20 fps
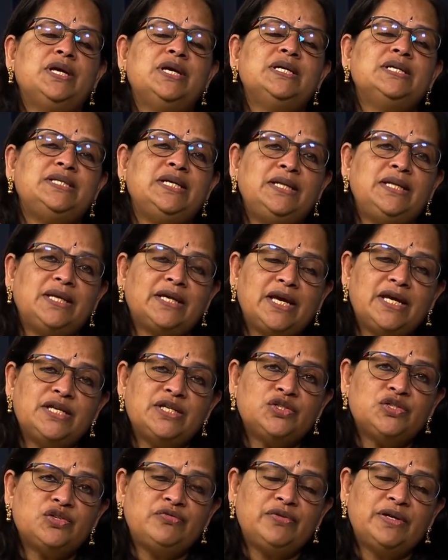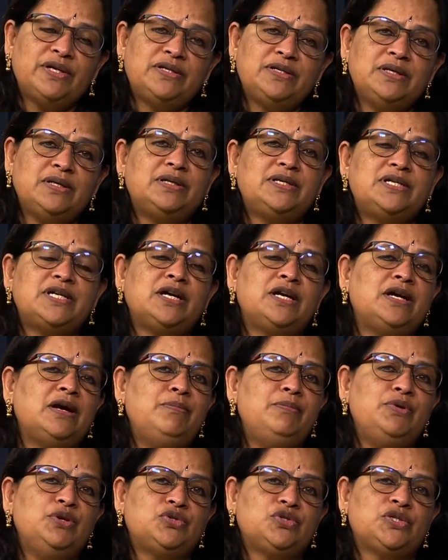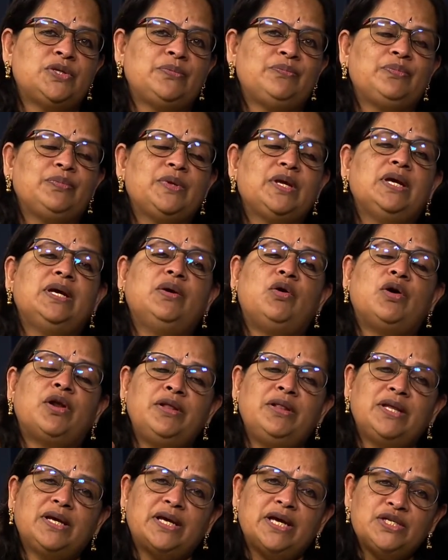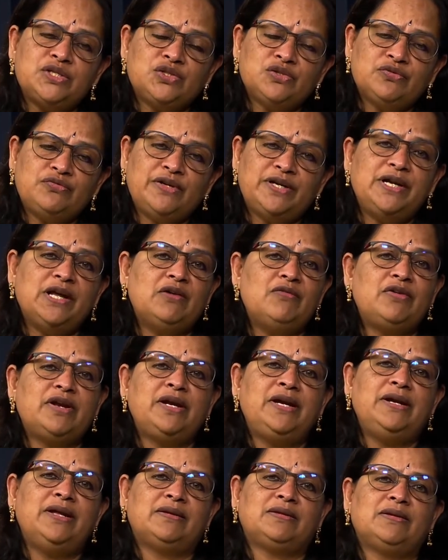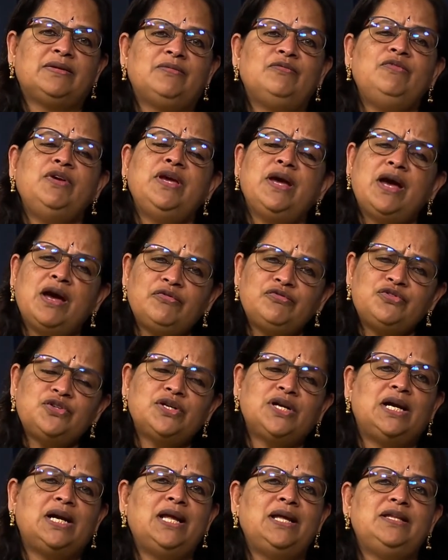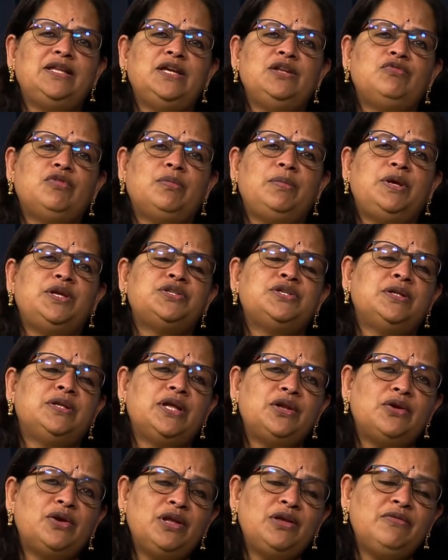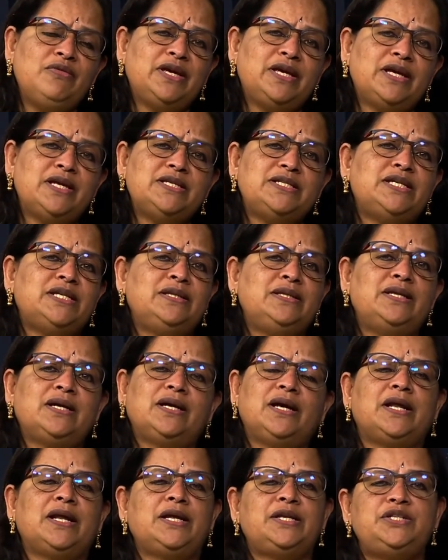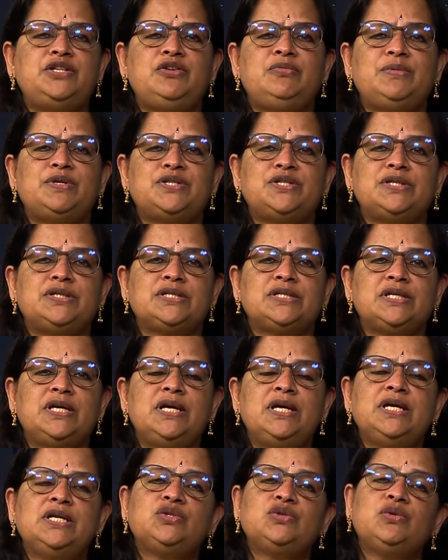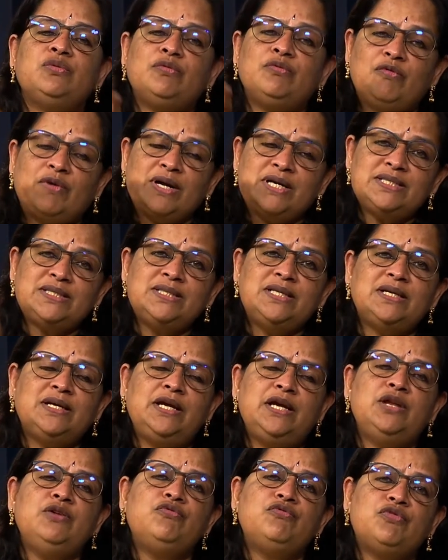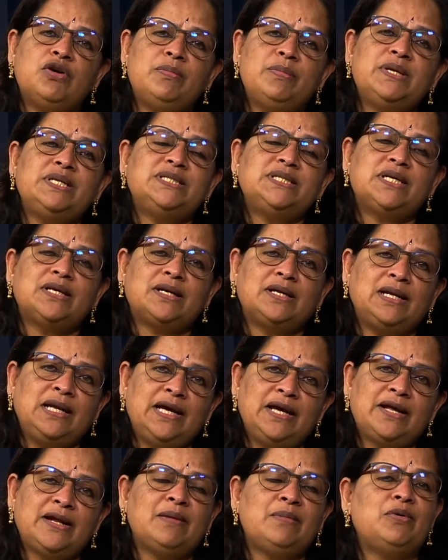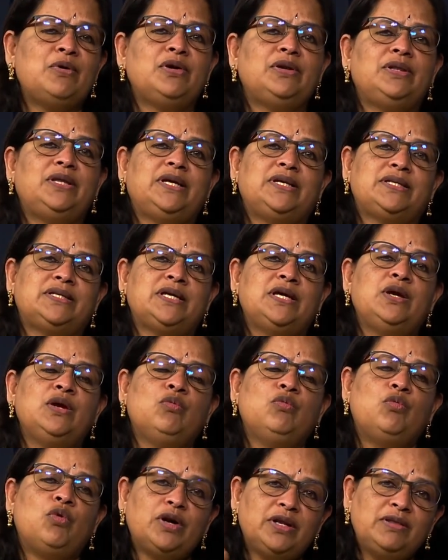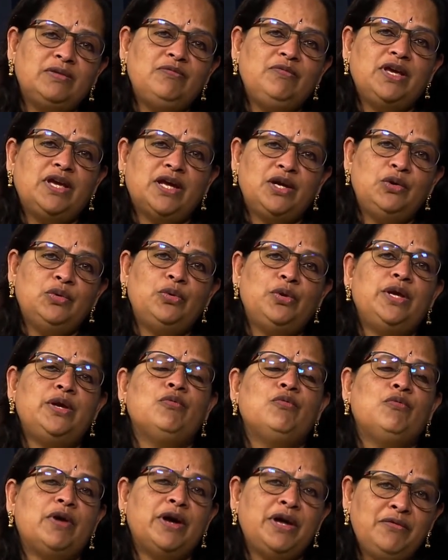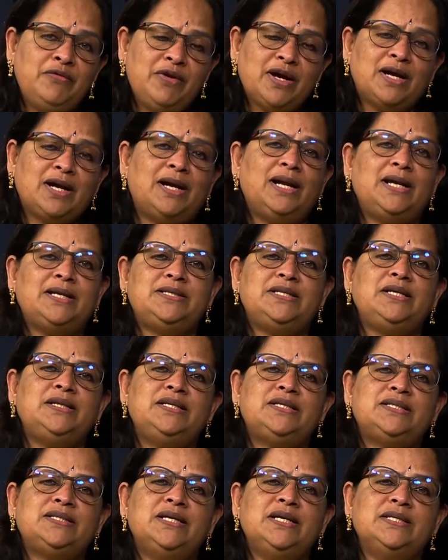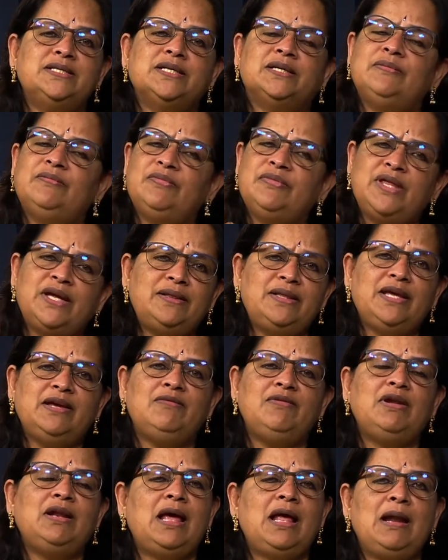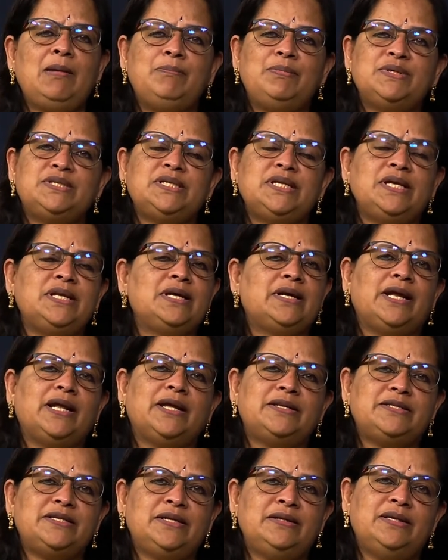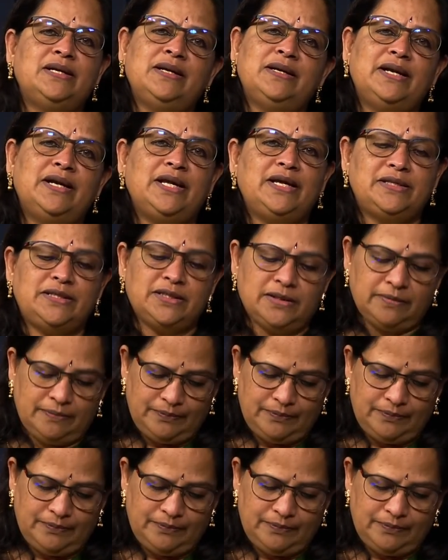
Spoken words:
See, in the case of a drug abuse, or in the case of a dowry death, we have to collect the information, then only we can take the corrective measures. So once the informants are clear about that, what we are doing, why we are collecting this data, then they will help us in collecting the data.